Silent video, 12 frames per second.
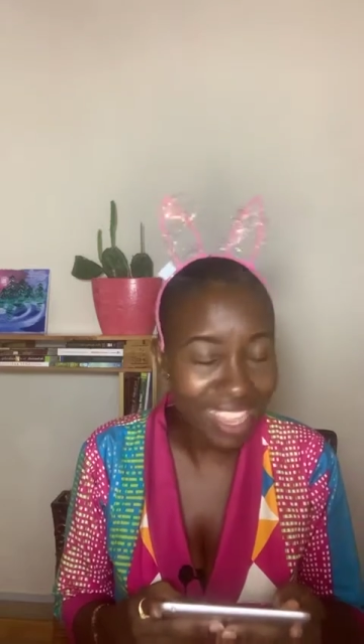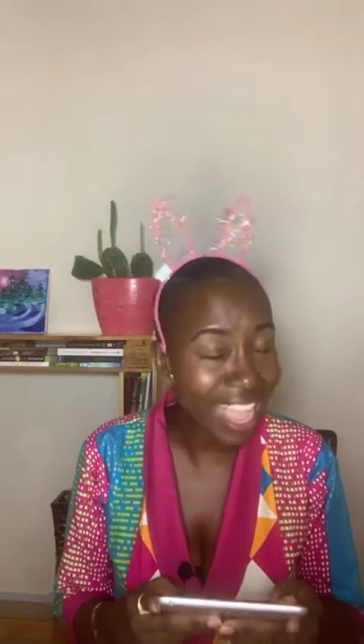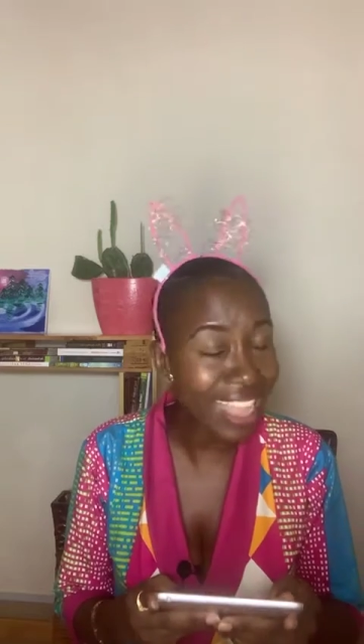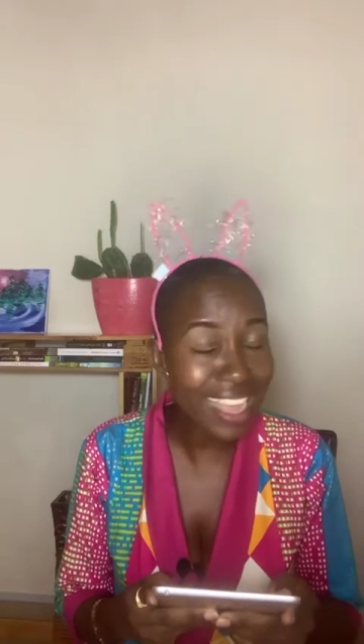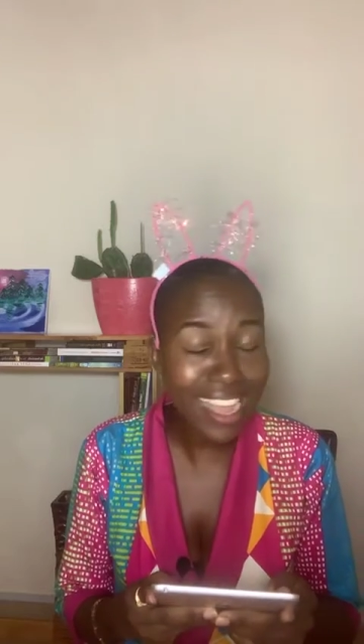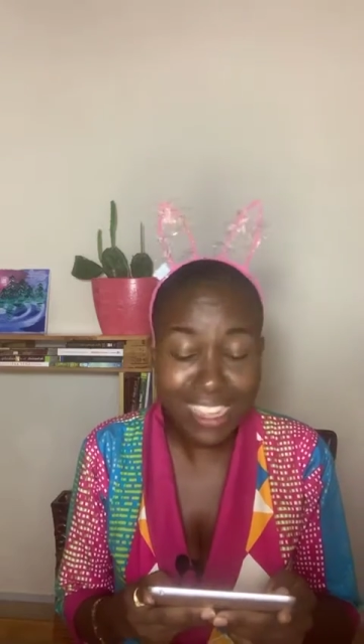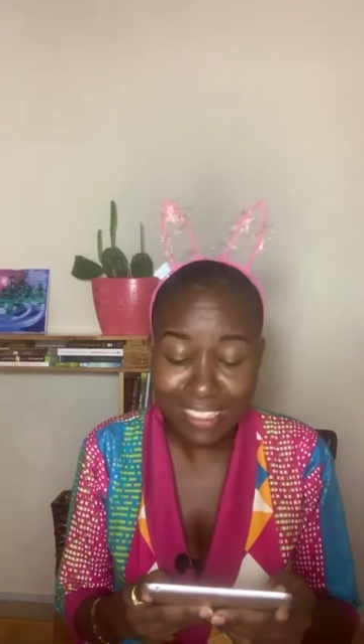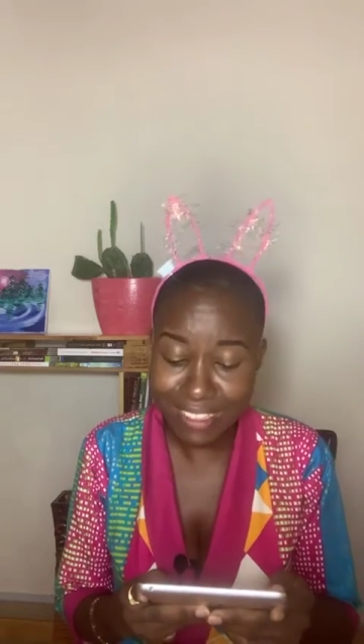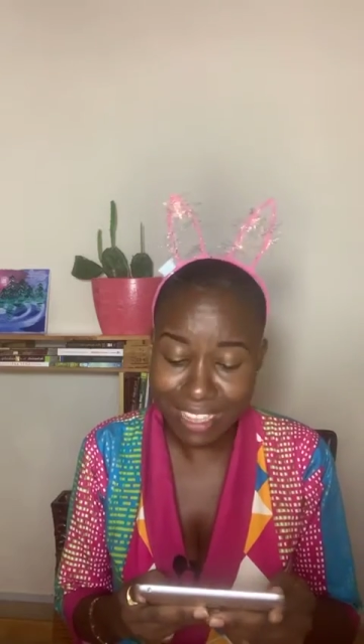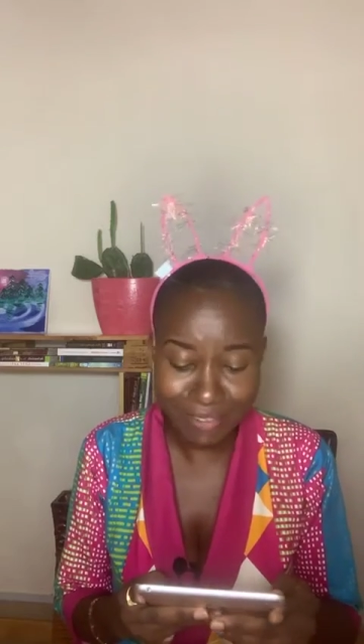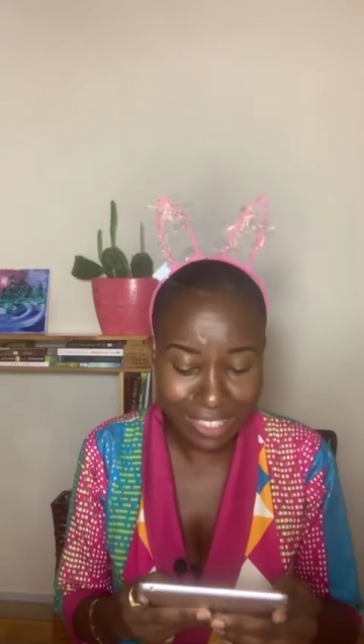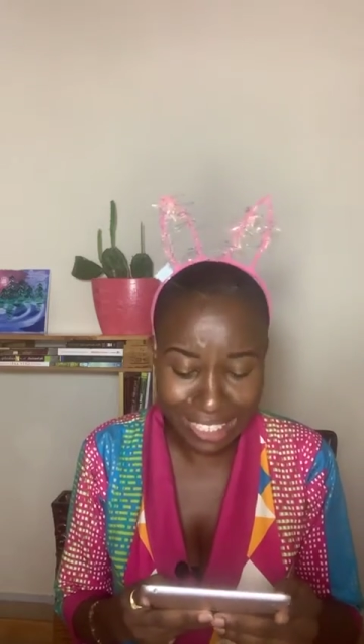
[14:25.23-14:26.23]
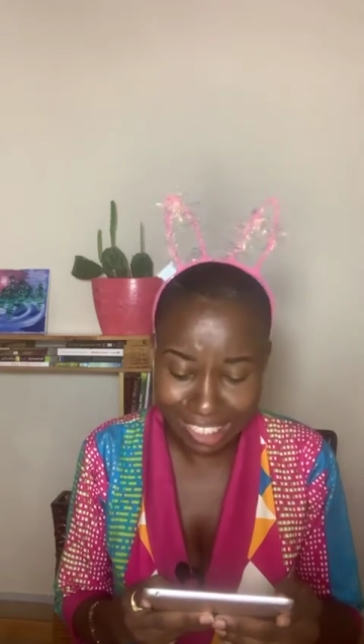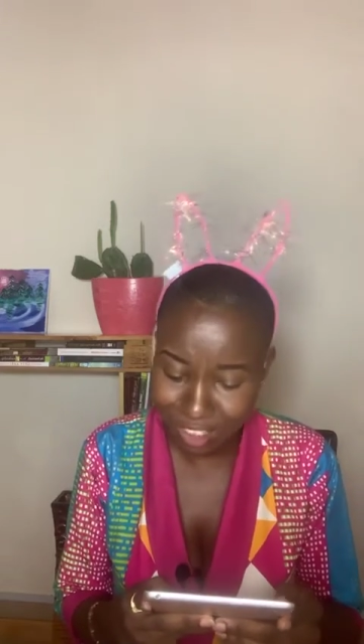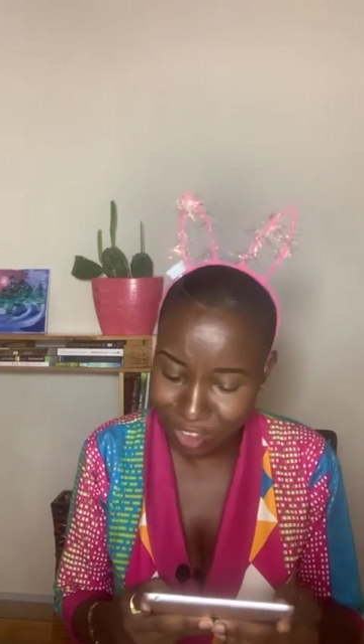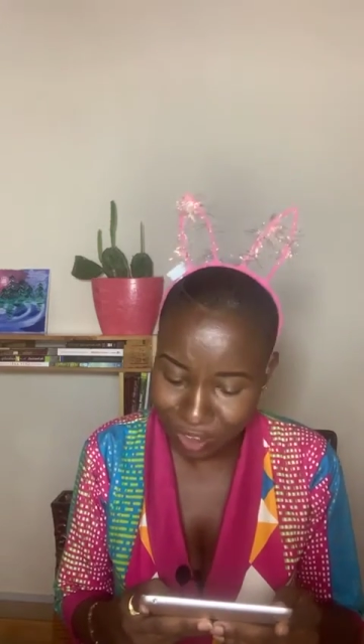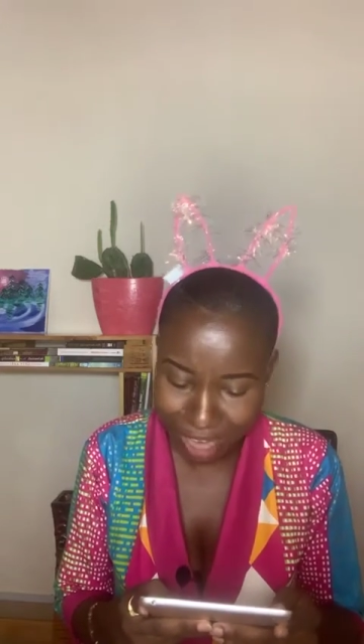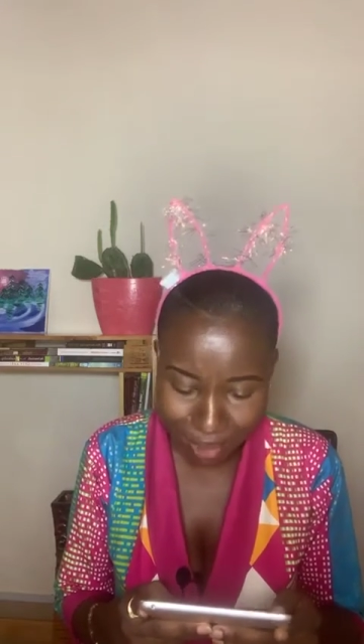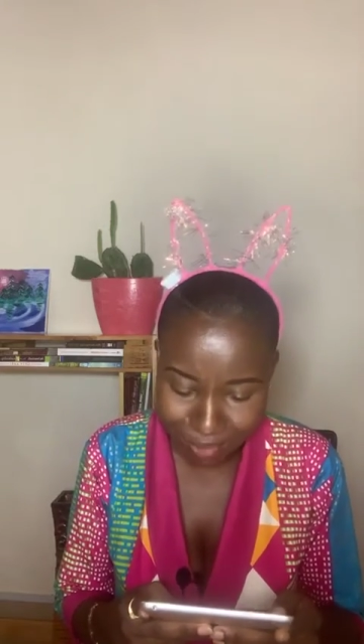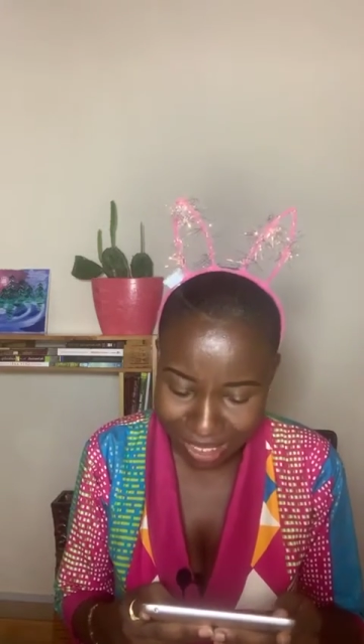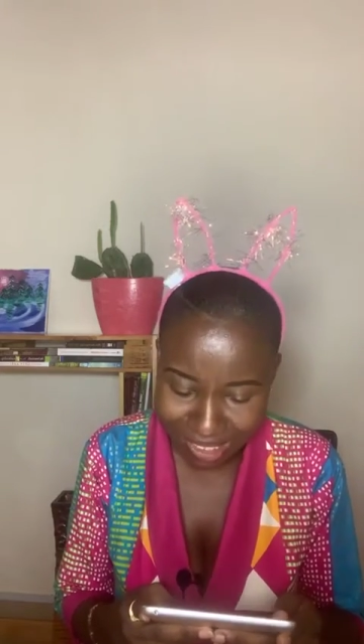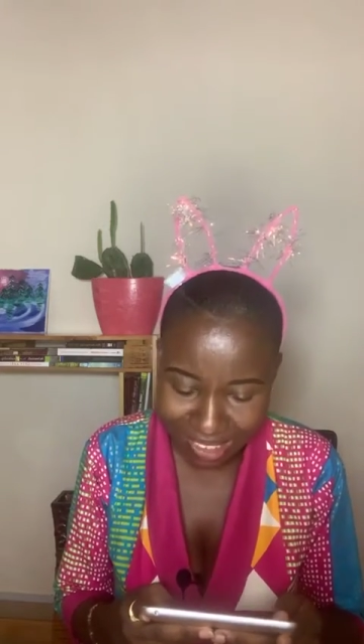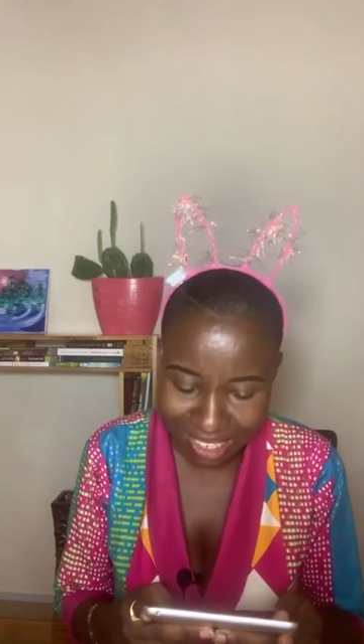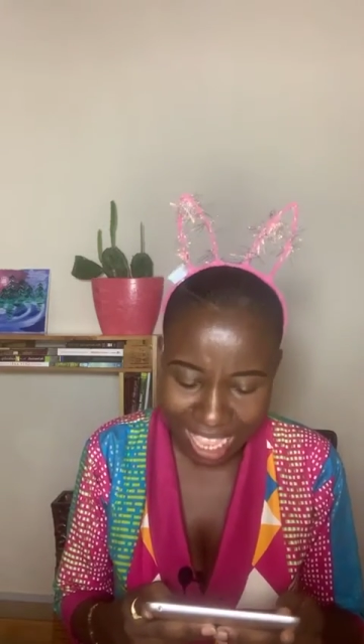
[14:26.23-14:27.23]
I can't even describe
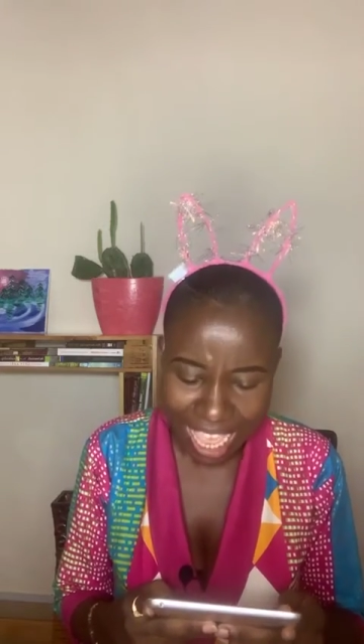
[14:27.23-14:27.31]
it.